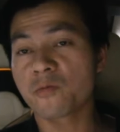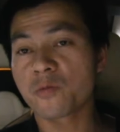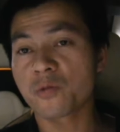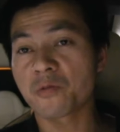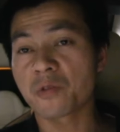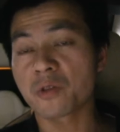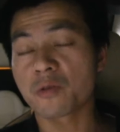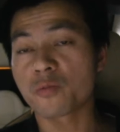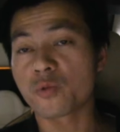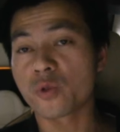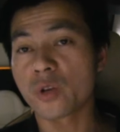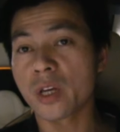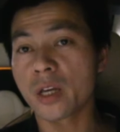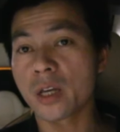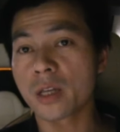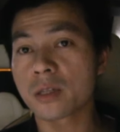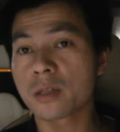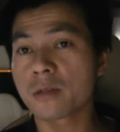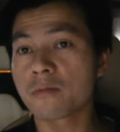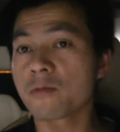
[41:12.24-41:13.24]
when you
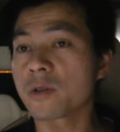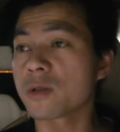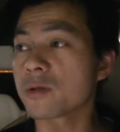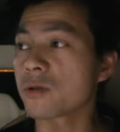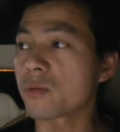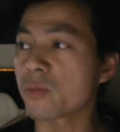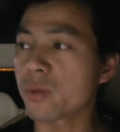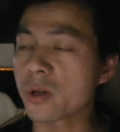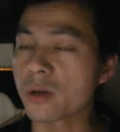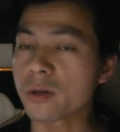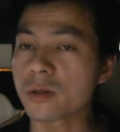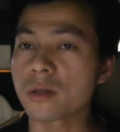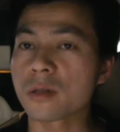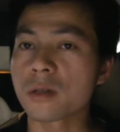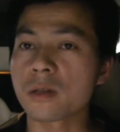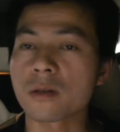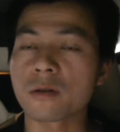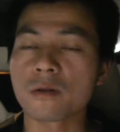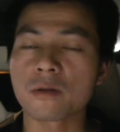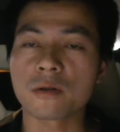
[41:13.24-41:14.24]
preheat, when you're plugged
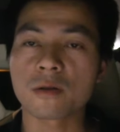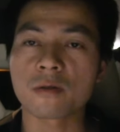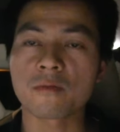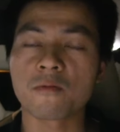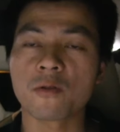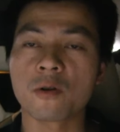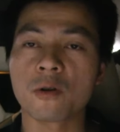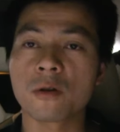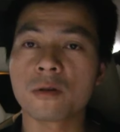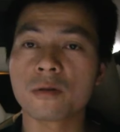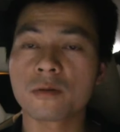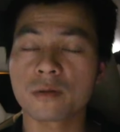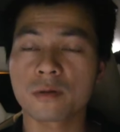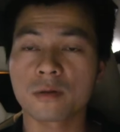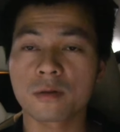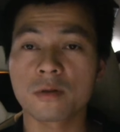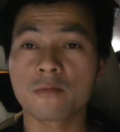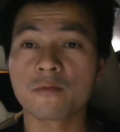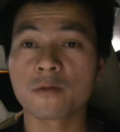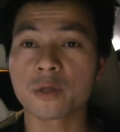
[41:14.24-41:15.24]
in uh, the wall,
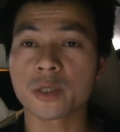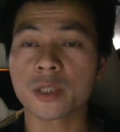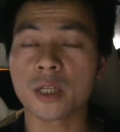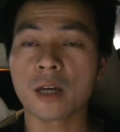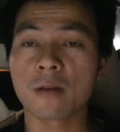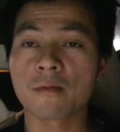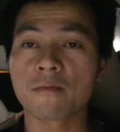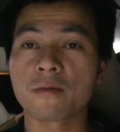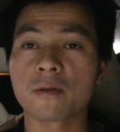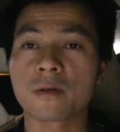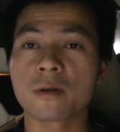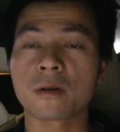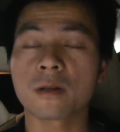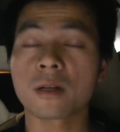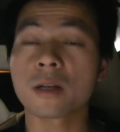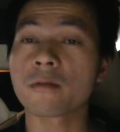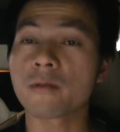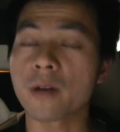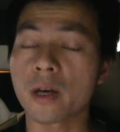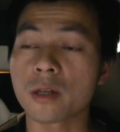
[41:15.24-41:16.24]
you will save uh, a
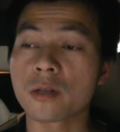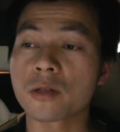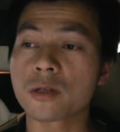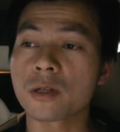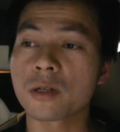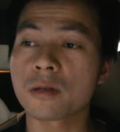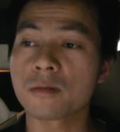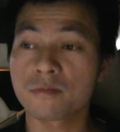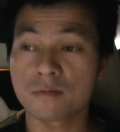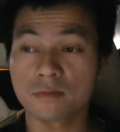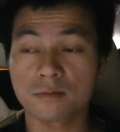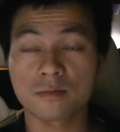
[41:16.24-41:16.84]
lot of energy,